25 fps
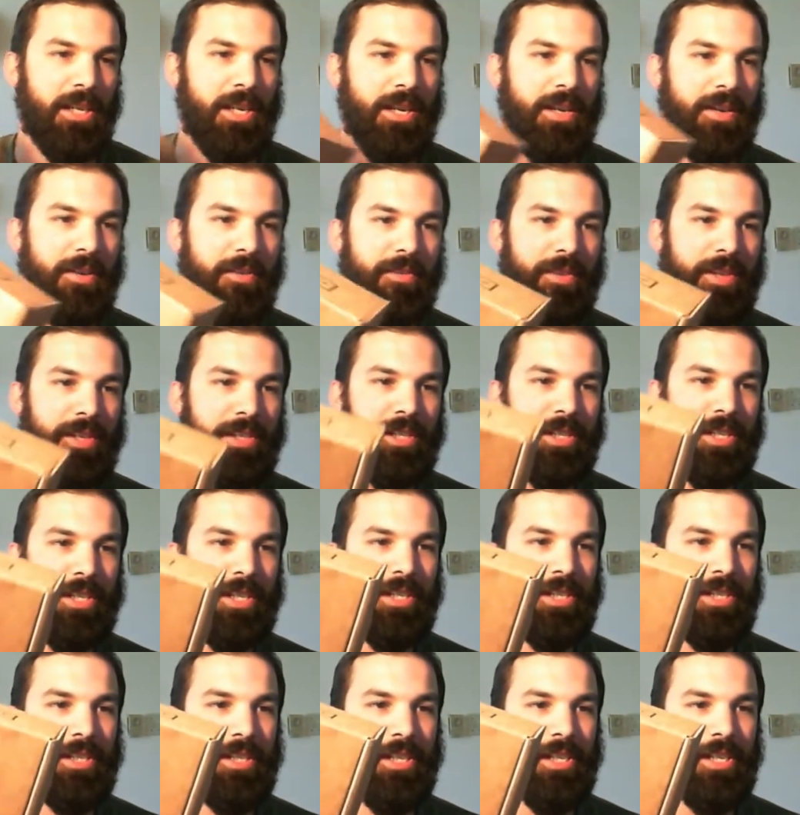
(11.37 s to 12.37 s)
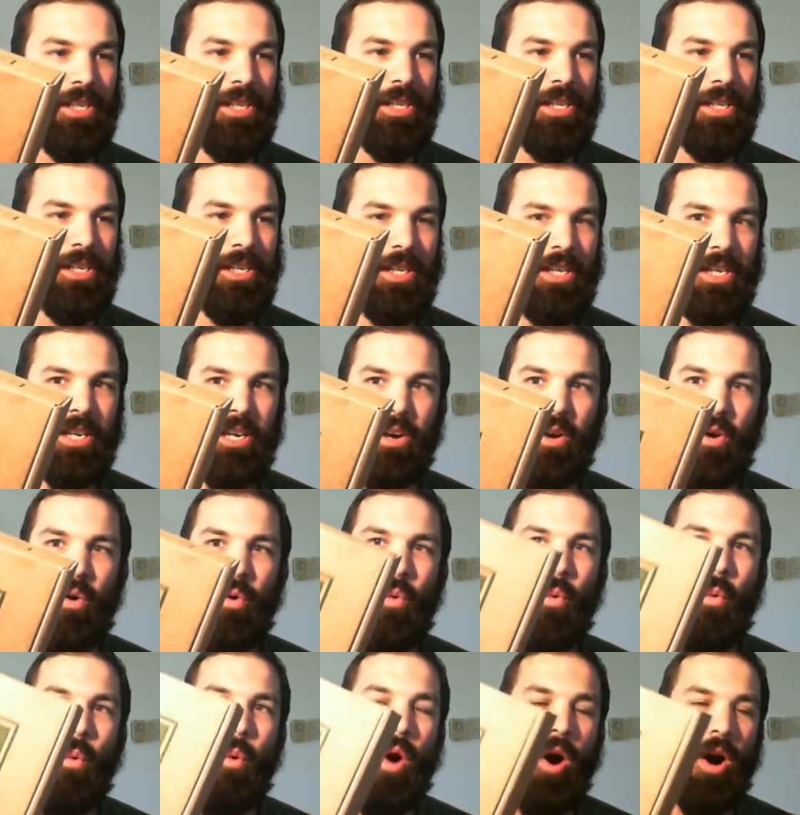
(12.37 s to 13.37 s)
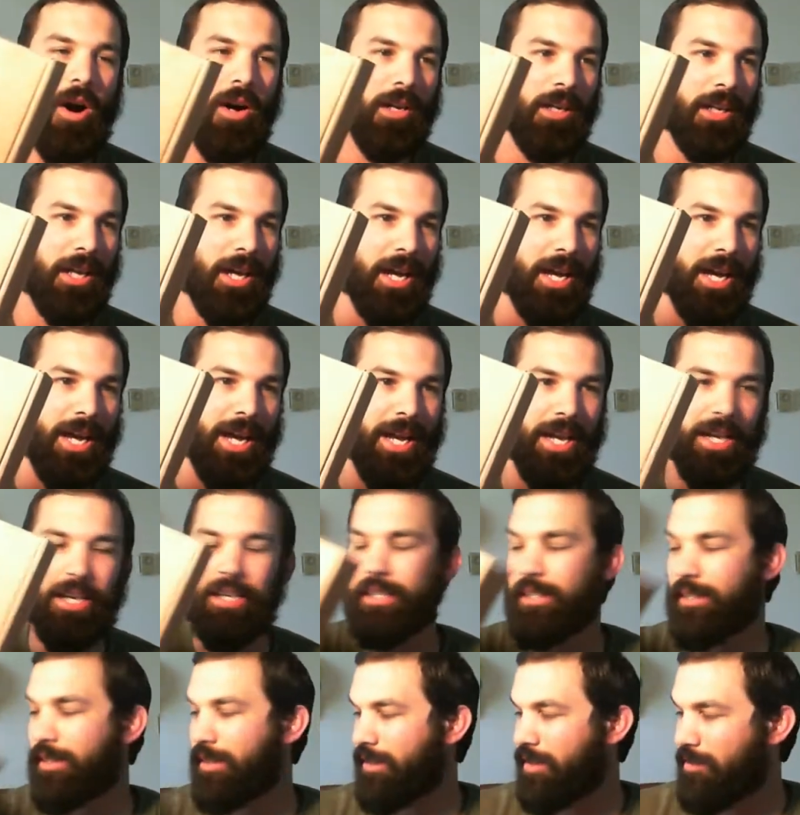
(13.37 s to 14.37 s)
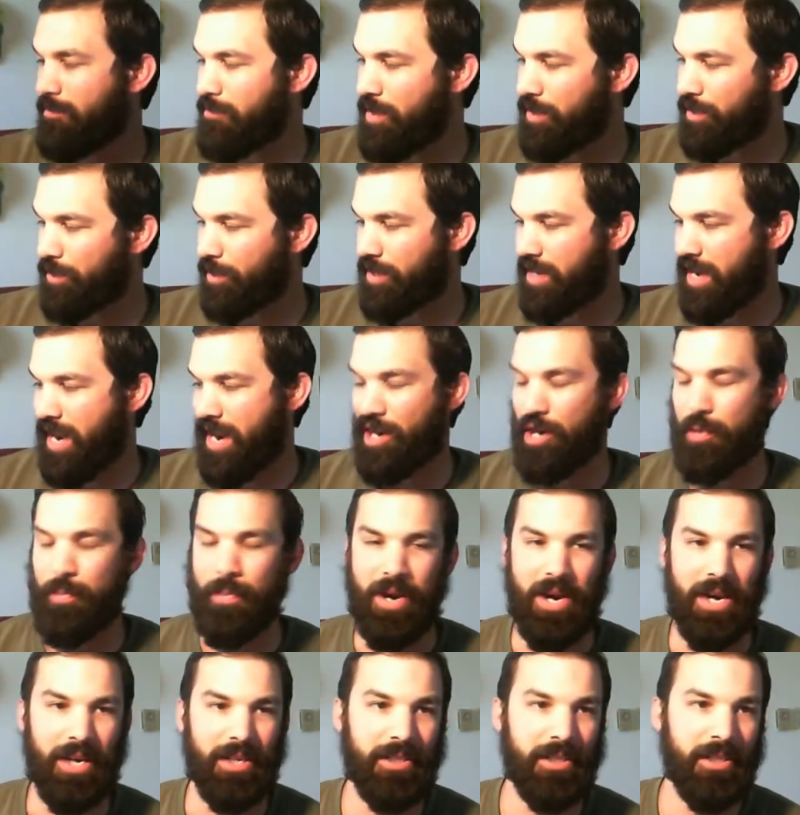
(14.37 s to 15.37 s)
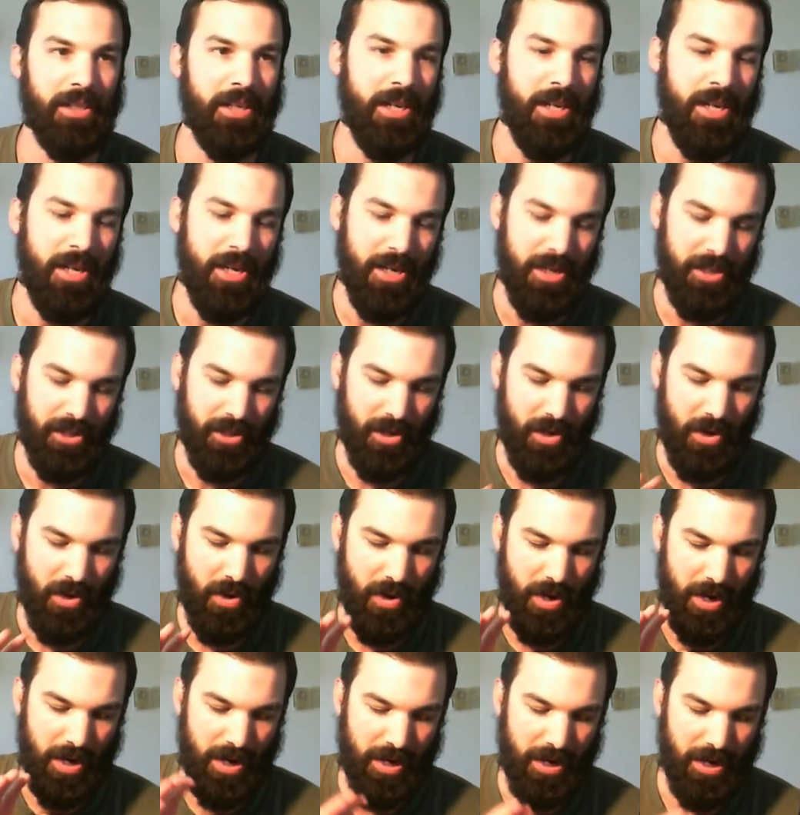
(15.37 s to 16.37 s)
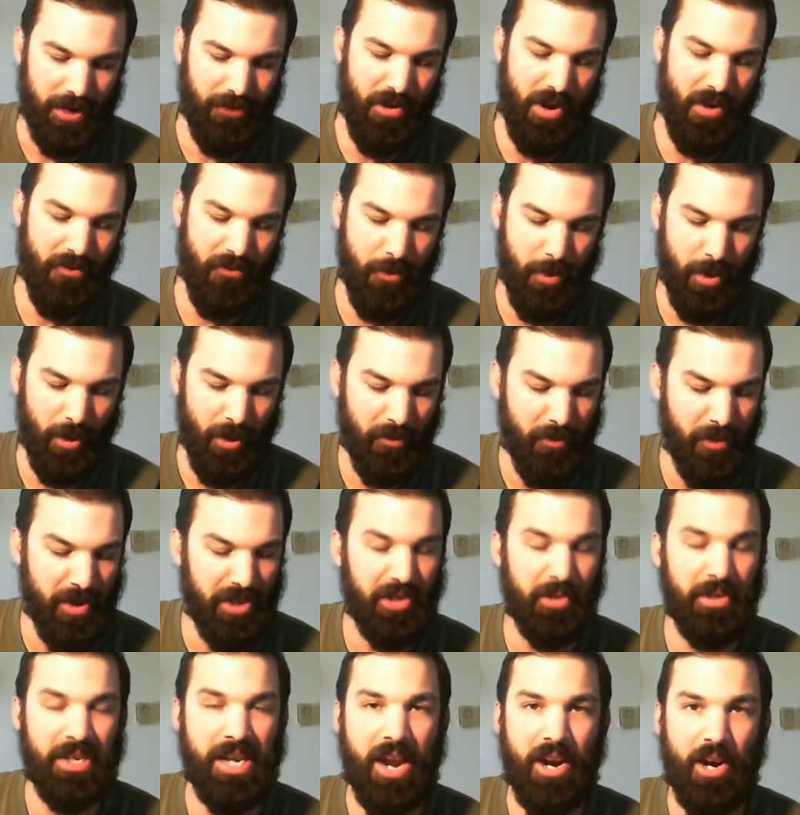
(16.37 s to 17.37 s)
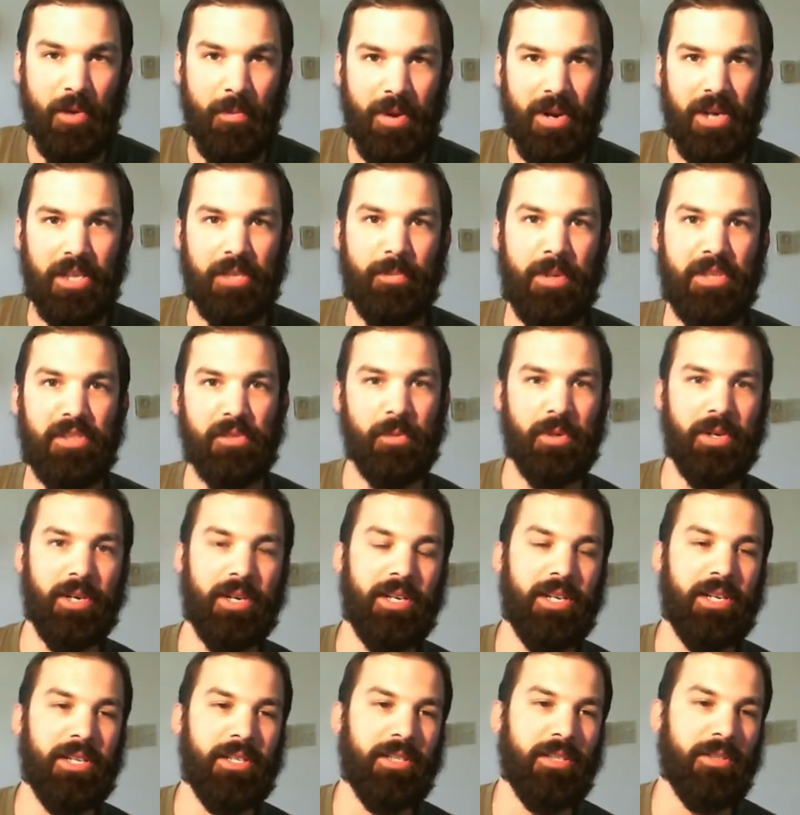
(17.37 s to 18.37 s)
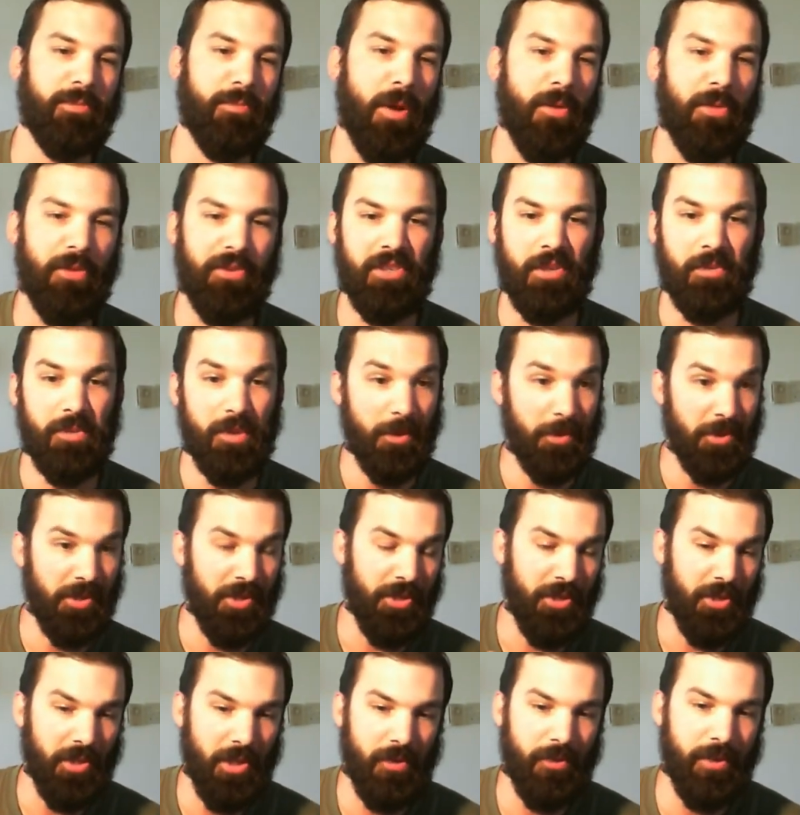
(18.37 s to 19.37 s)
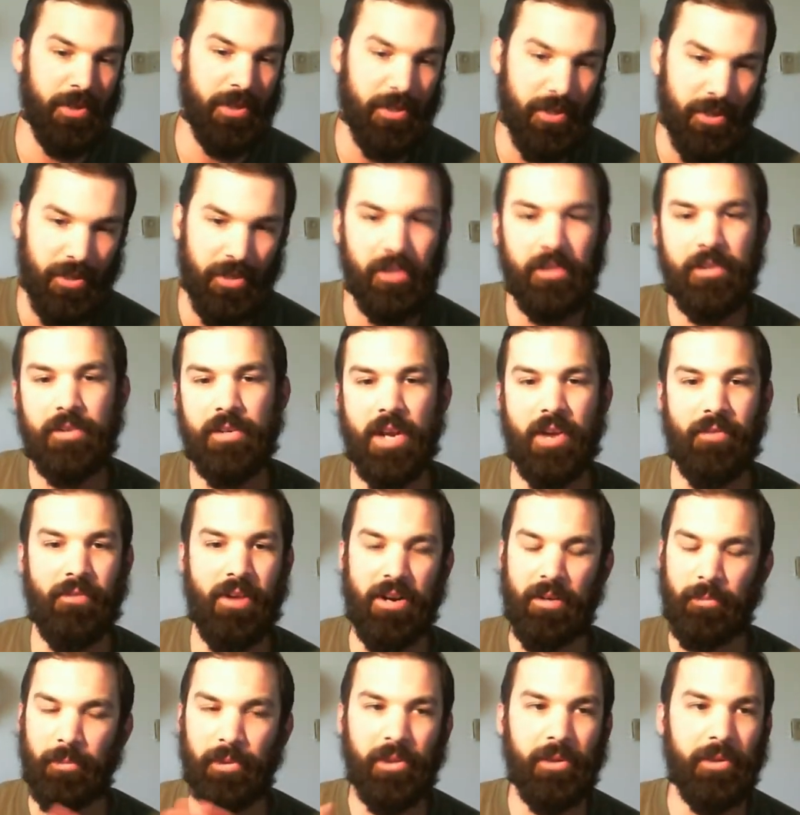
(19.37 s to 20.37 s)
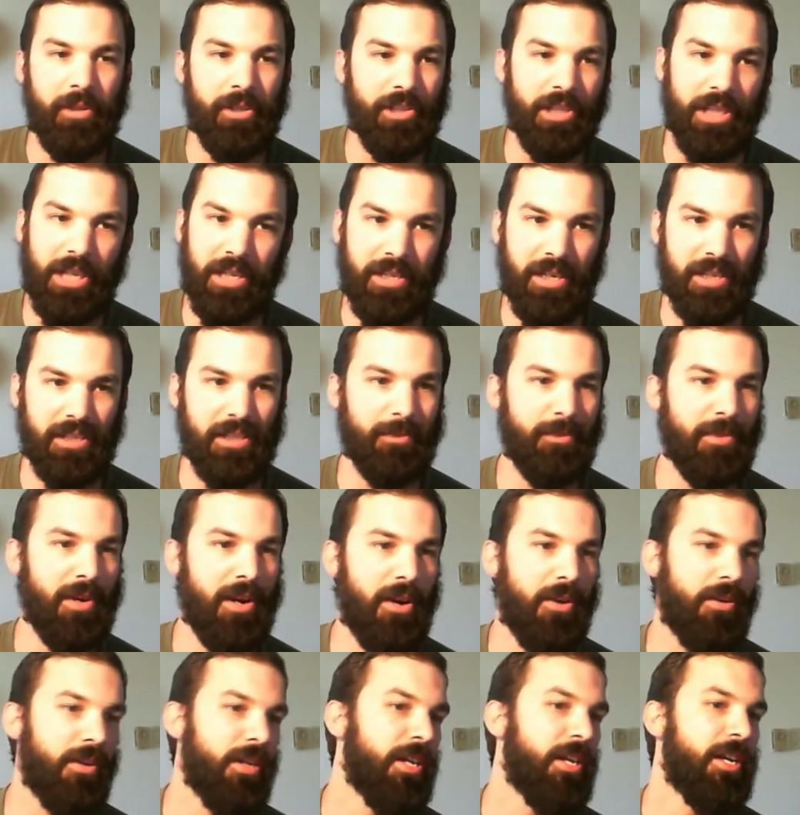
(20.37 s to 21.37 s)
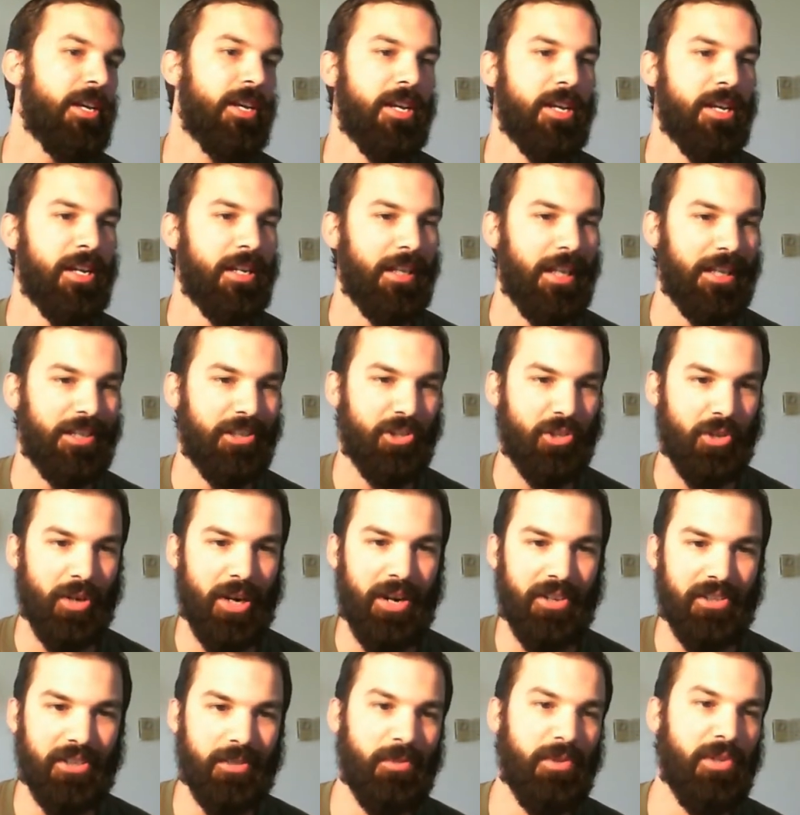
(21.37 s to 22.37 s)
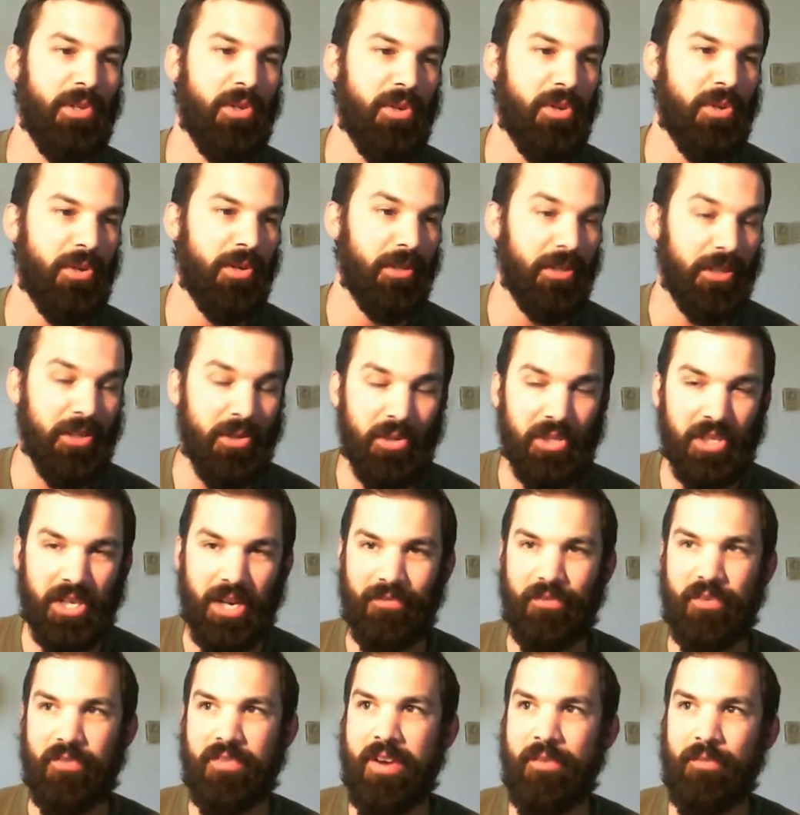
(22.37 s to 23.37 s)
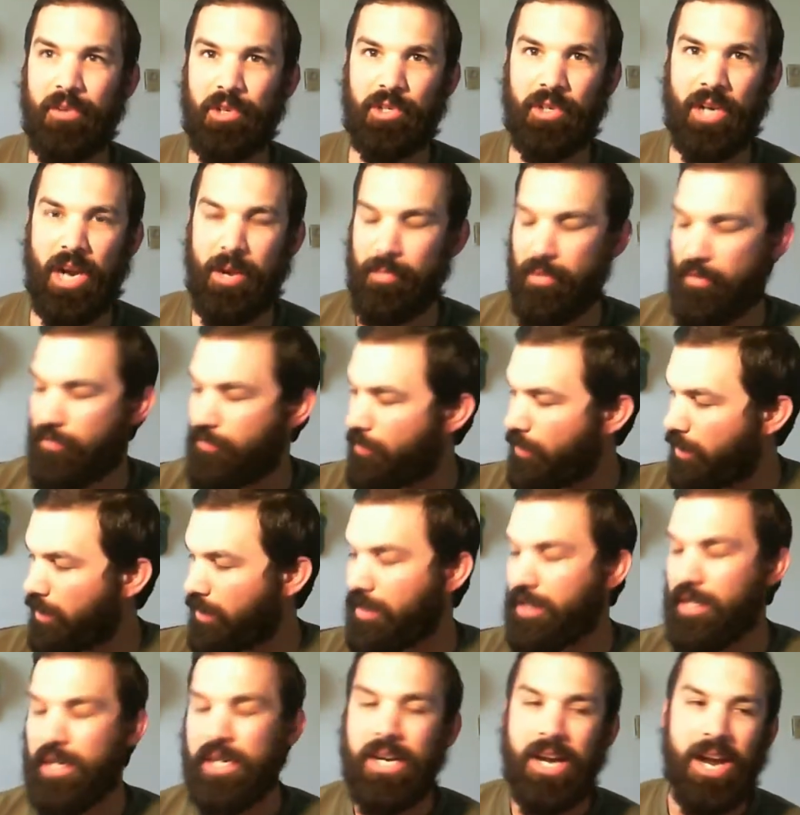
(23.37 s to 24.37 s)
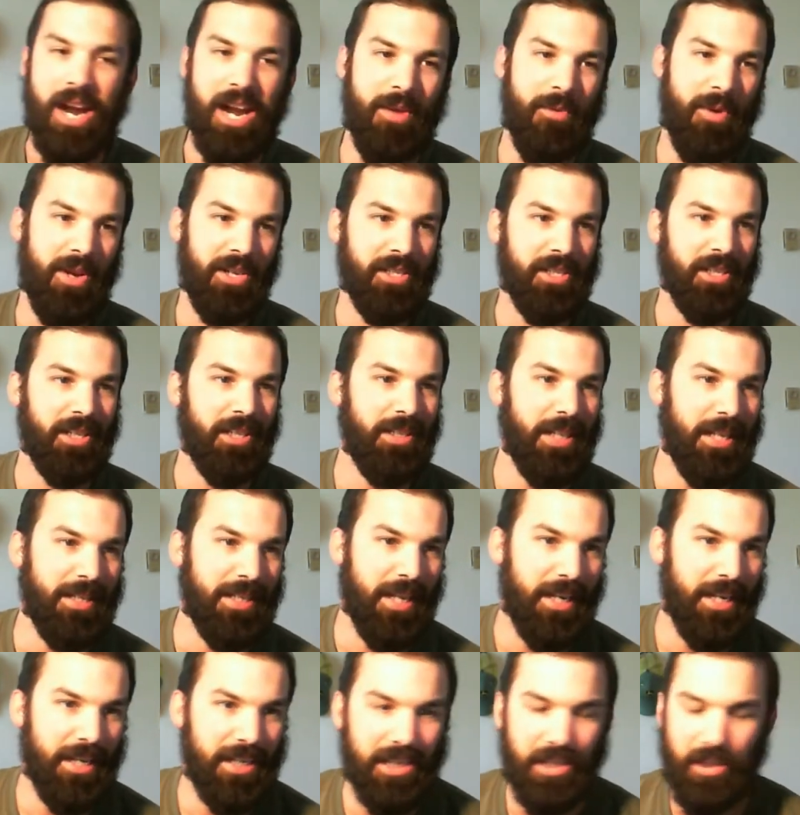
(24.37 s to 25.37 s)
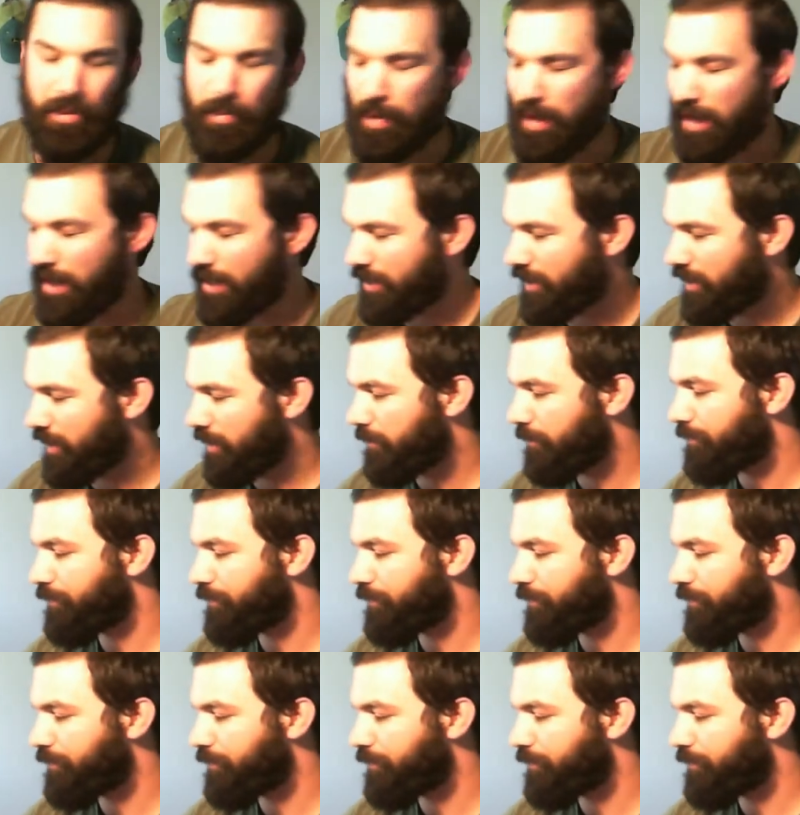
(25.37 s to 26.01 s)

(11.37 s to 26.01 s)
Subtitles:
this is the Walleye Mystery Tackle Box. So if you're not familiar with Mystery Tackle Box, basically what it is a monthly subscription service. You get random lures, you get to test them out, lets you try out some new stuff you've never tried before. Anyways, let's get into the box.